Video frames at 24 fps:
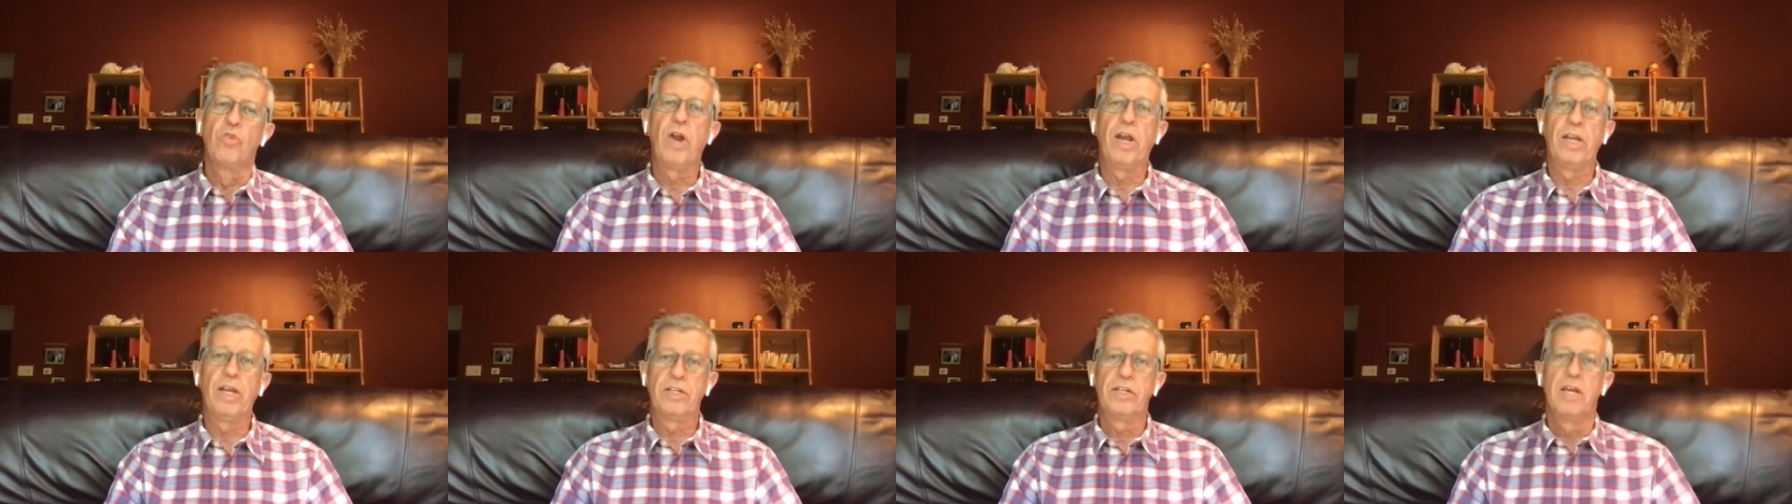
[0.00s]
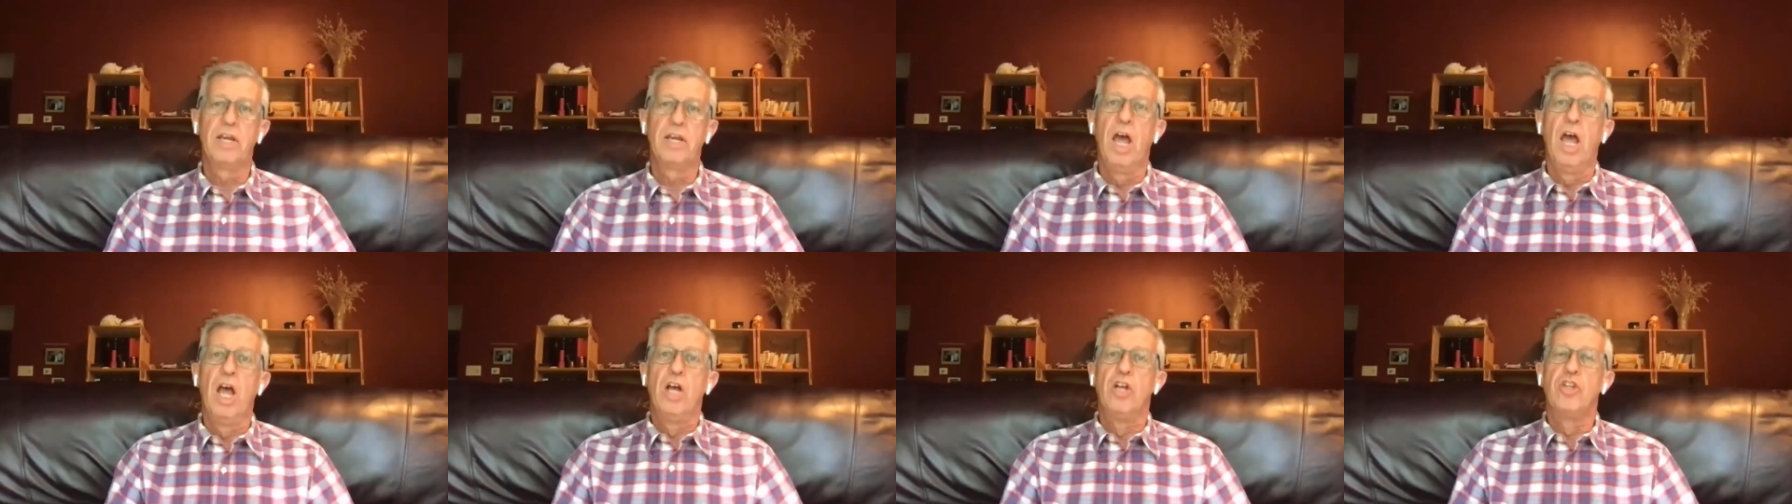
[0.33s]
Right.
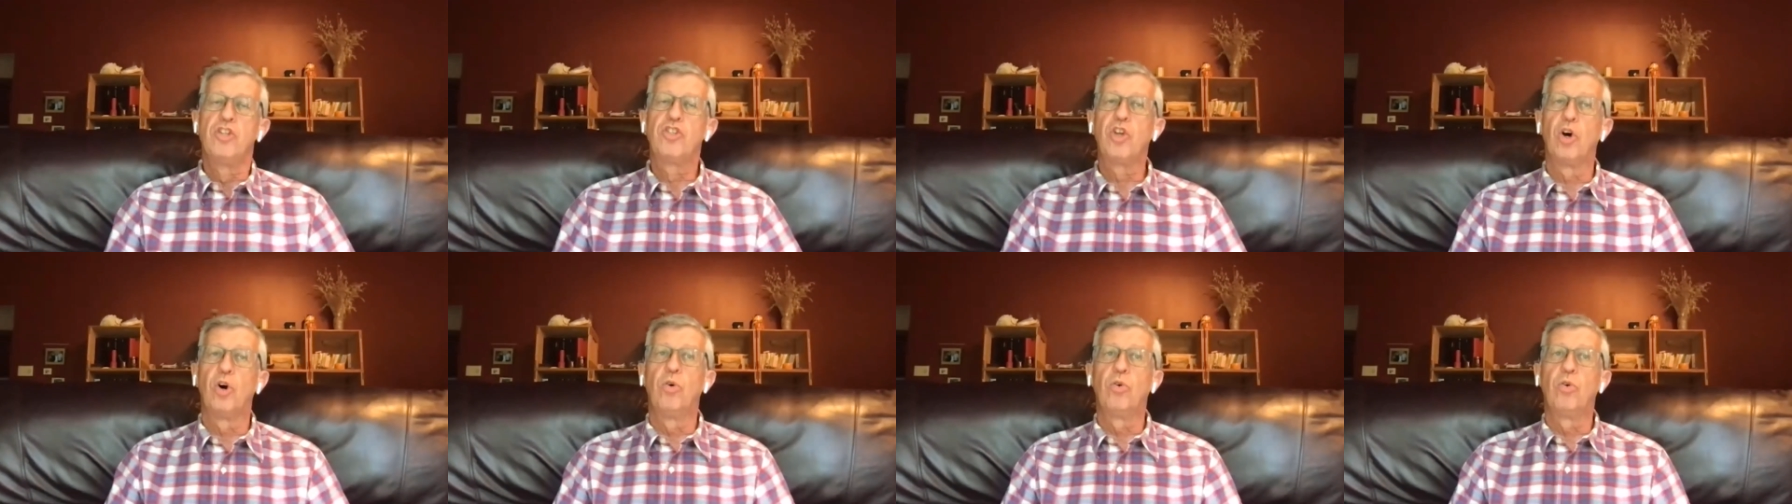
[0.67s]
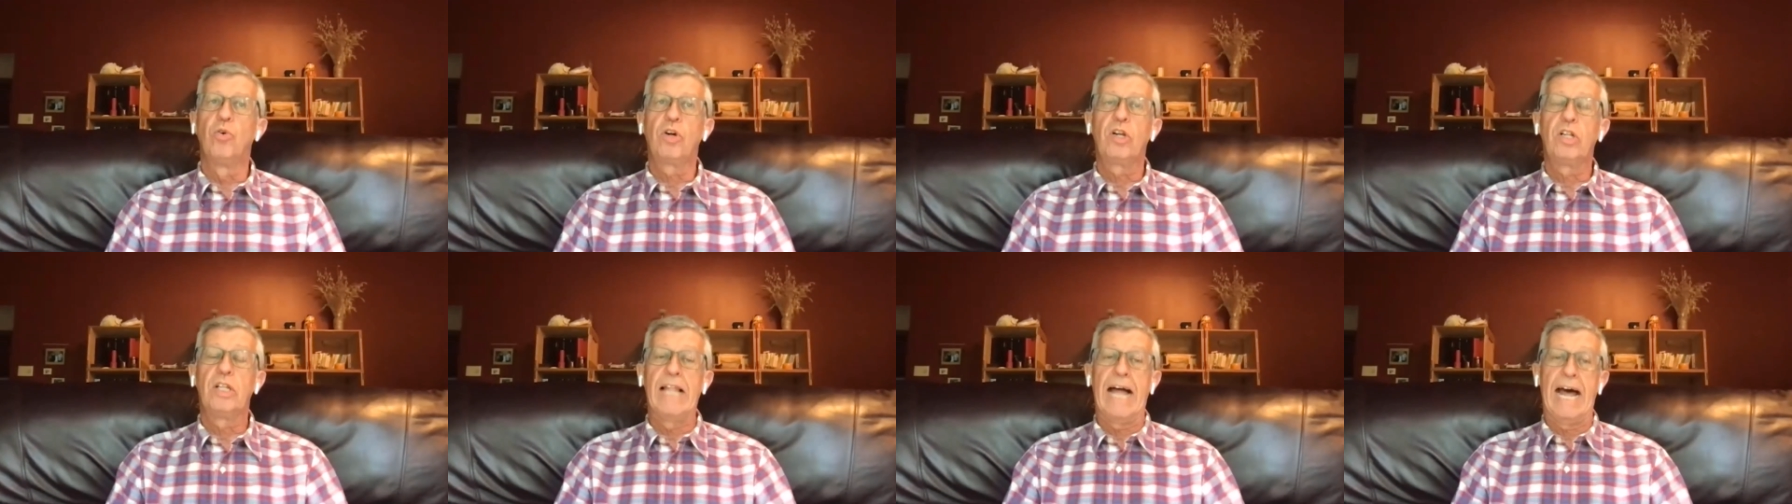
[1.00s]
So
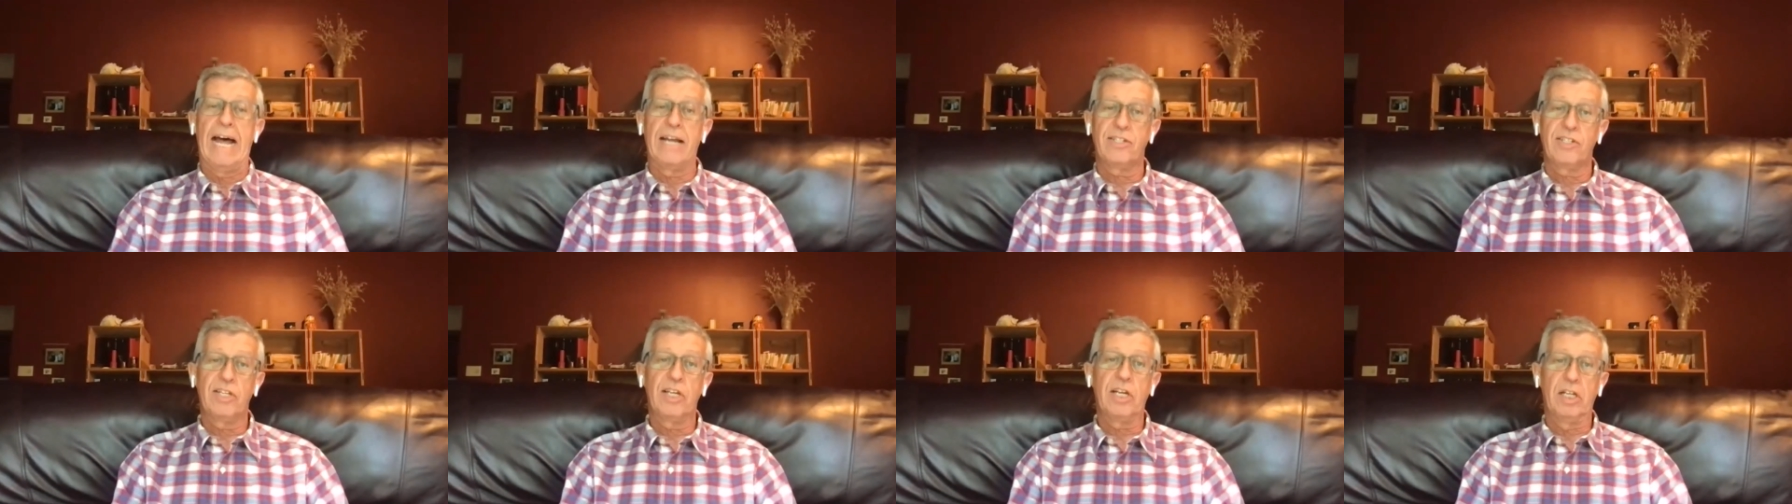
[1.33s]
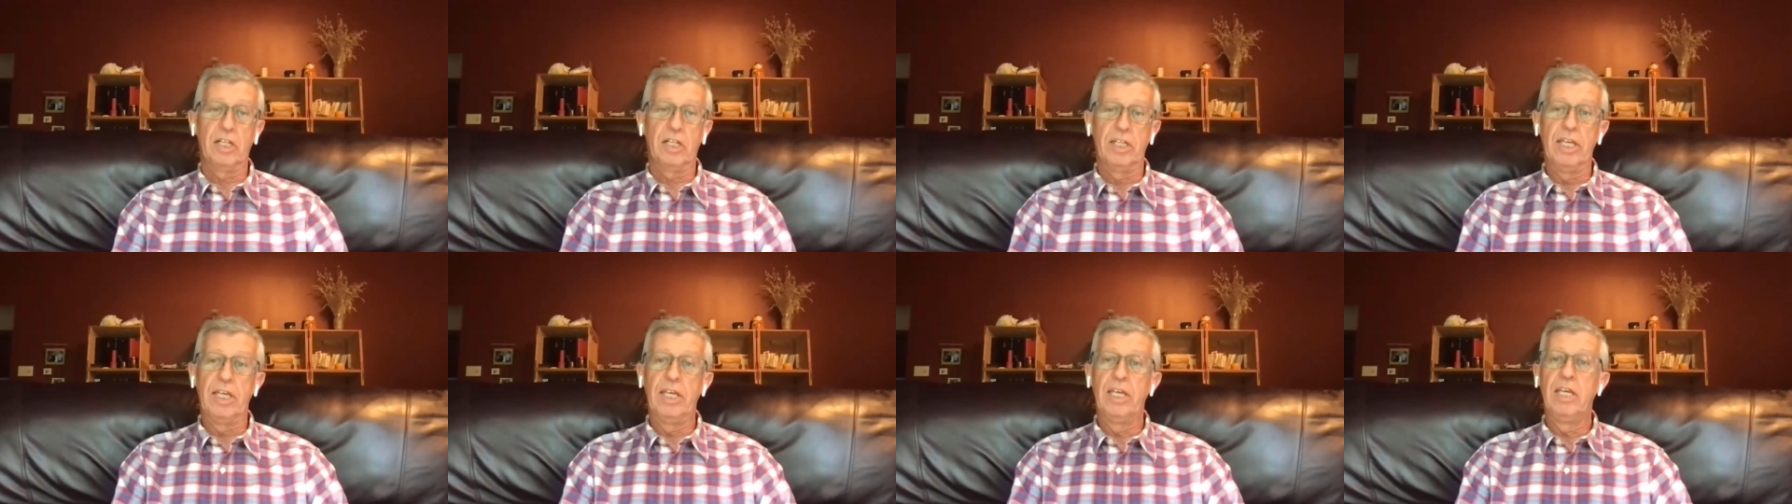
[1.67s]

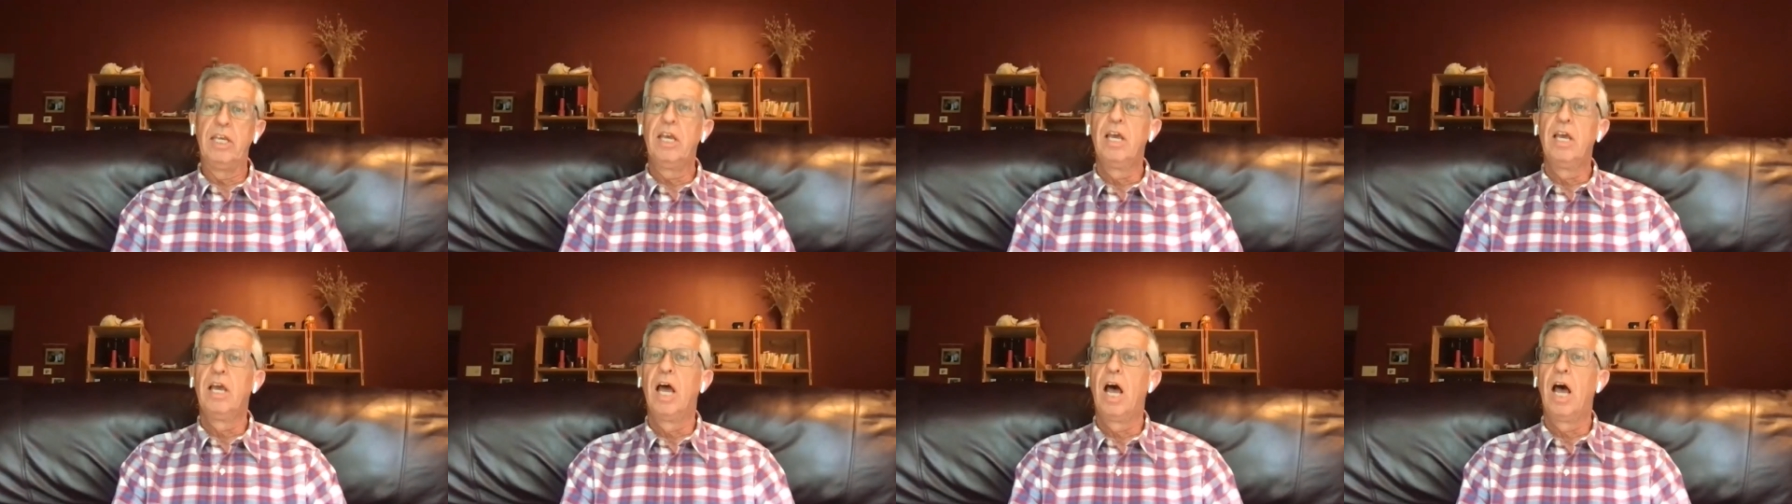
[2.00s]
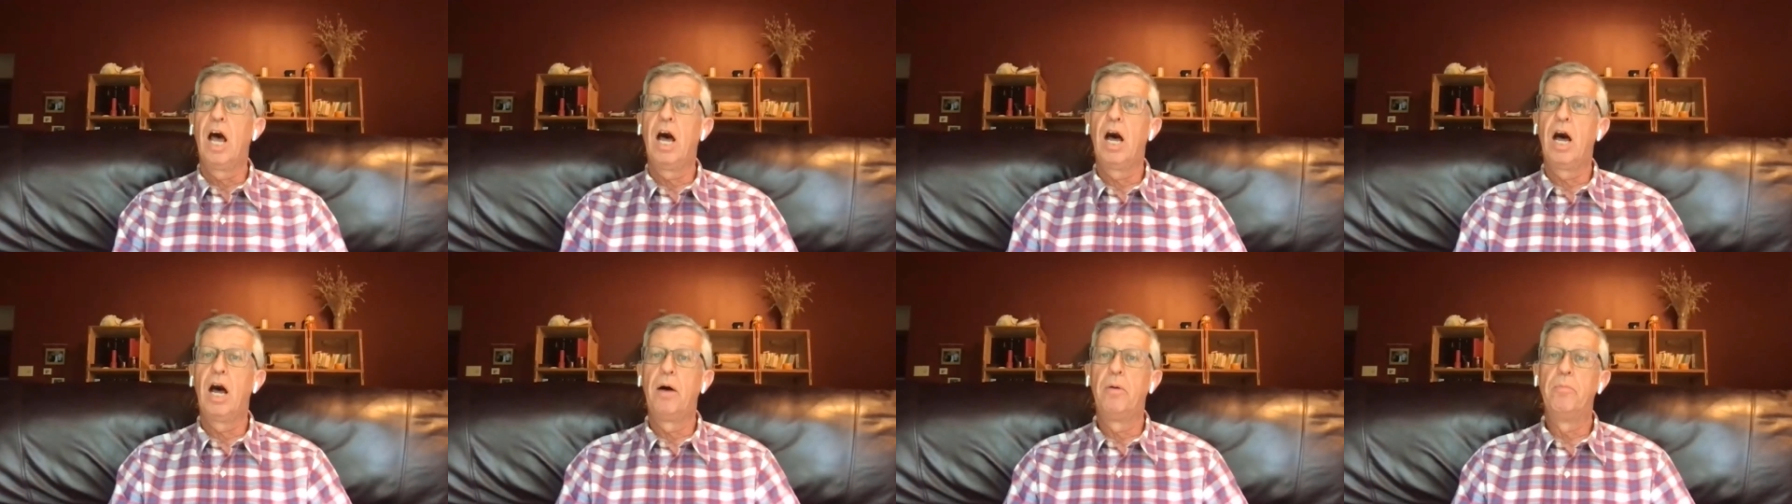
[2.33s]
classically,
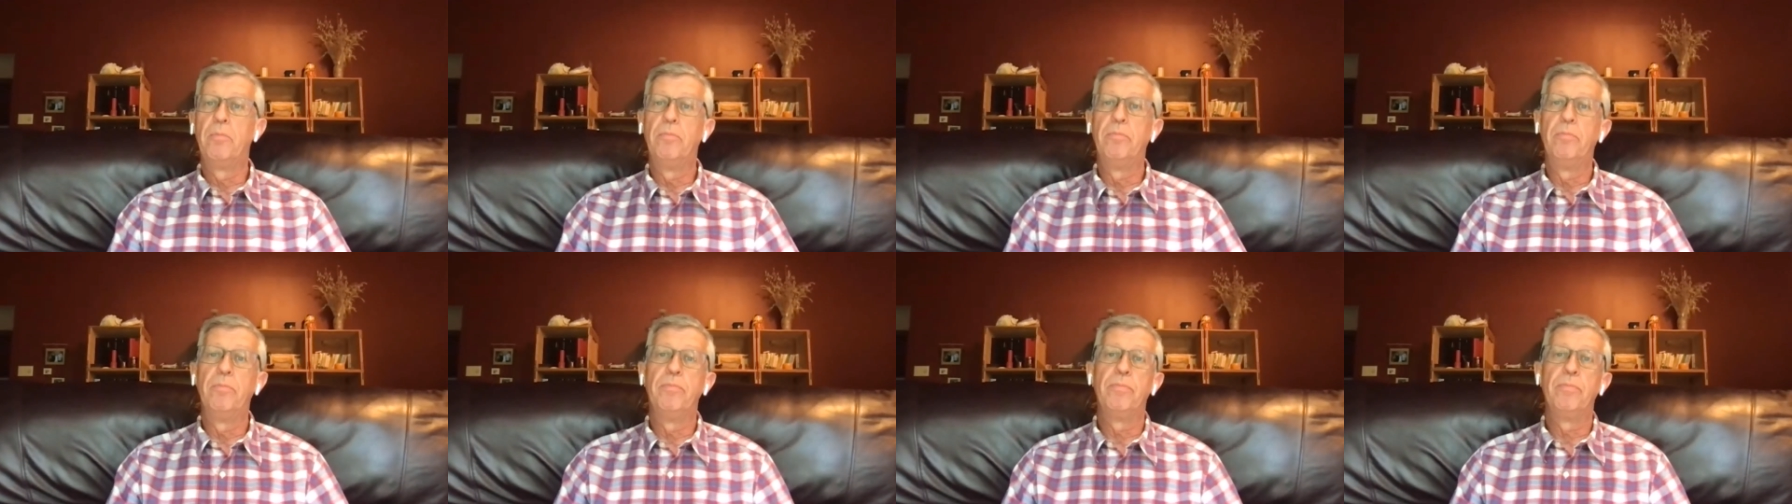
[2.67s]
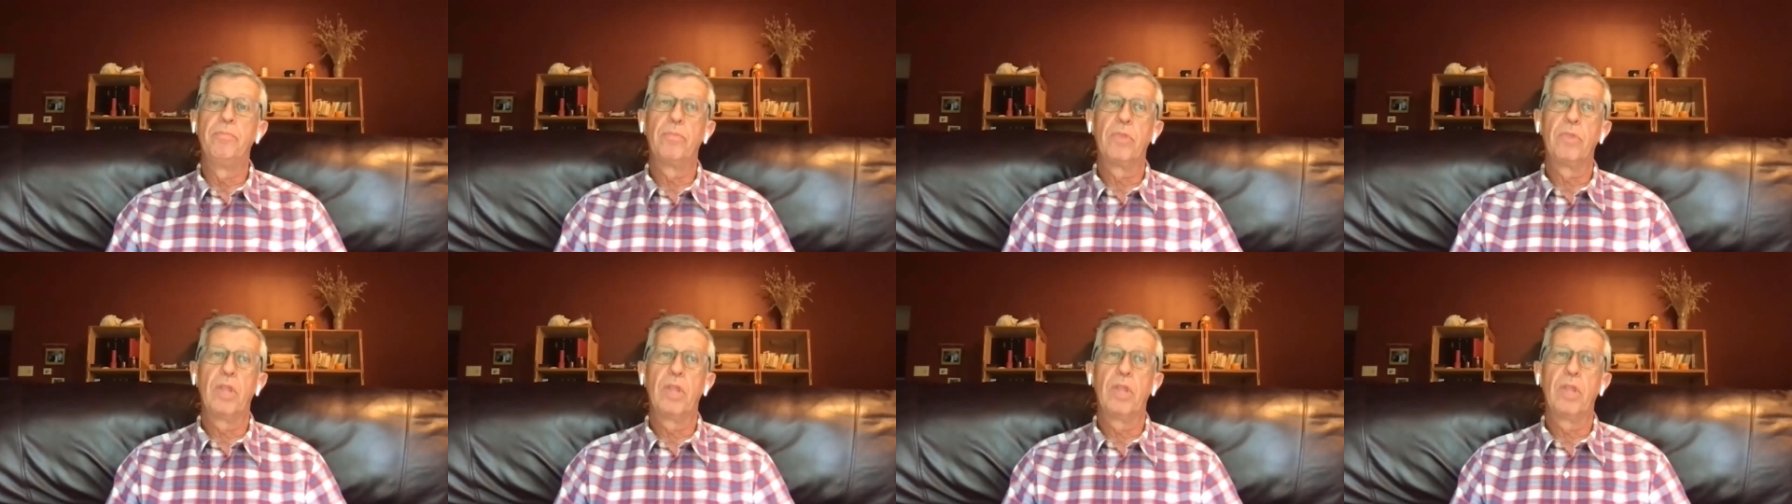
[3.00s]
um,